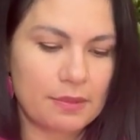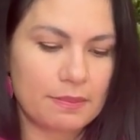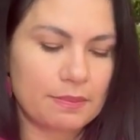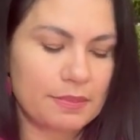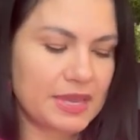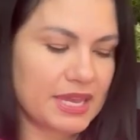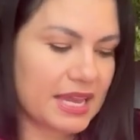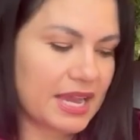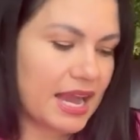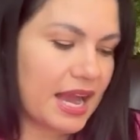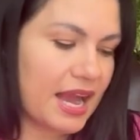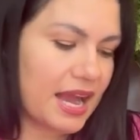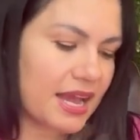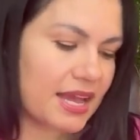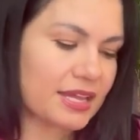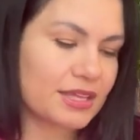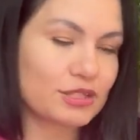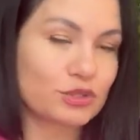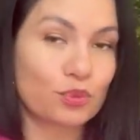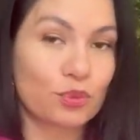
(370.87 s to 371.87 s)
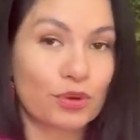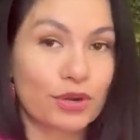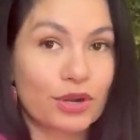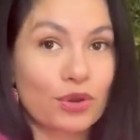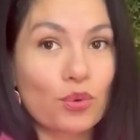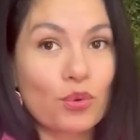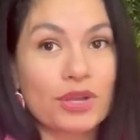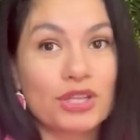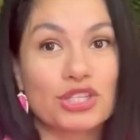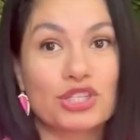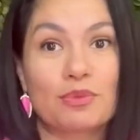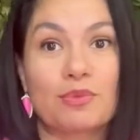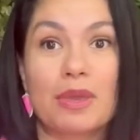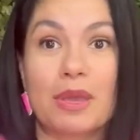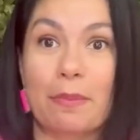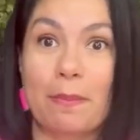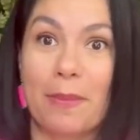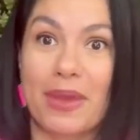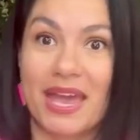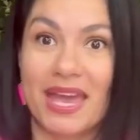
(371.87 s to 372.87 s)
because we're going to
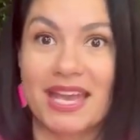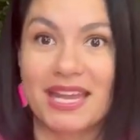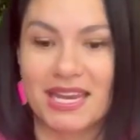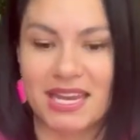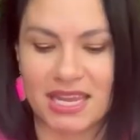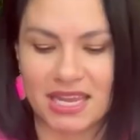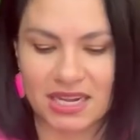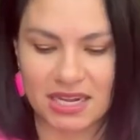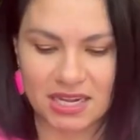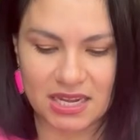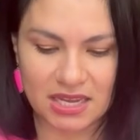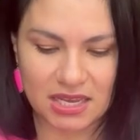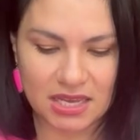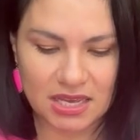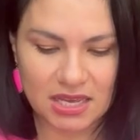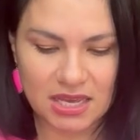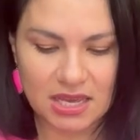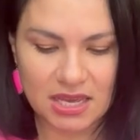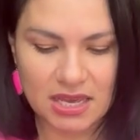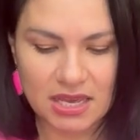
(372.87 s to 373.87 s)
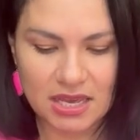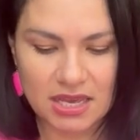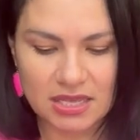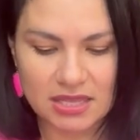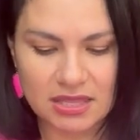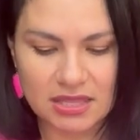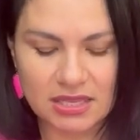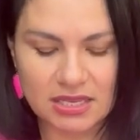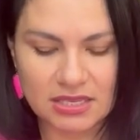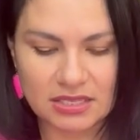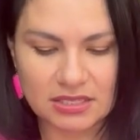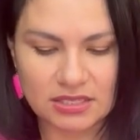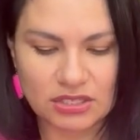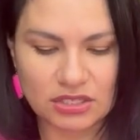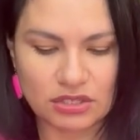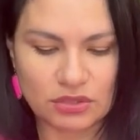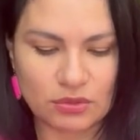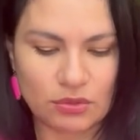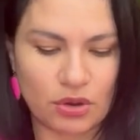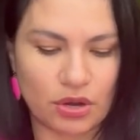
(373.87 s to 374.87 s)
be pinning these
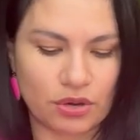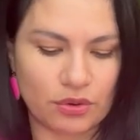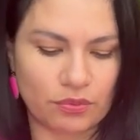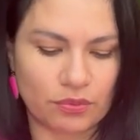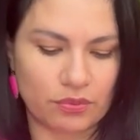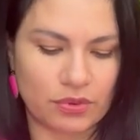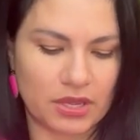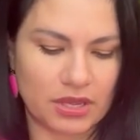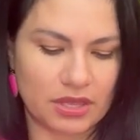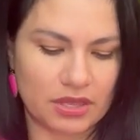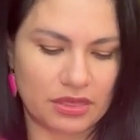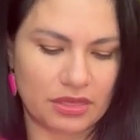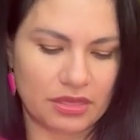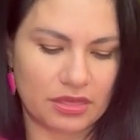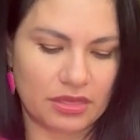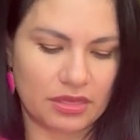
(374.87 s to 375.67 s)
to our wreath.